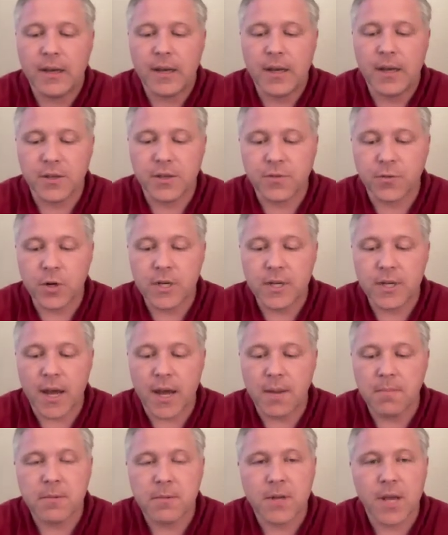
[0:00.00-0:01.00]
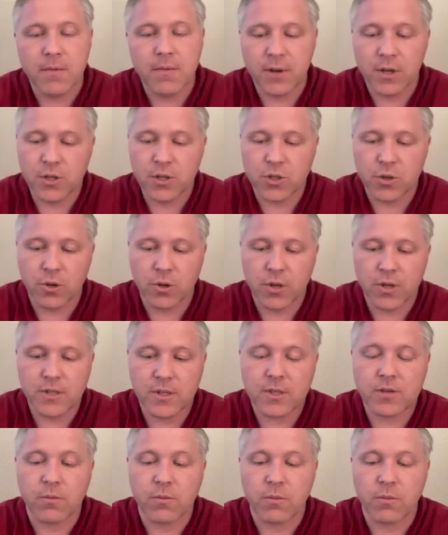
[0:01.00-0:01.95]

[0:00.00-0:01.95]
In his free time, David enjoys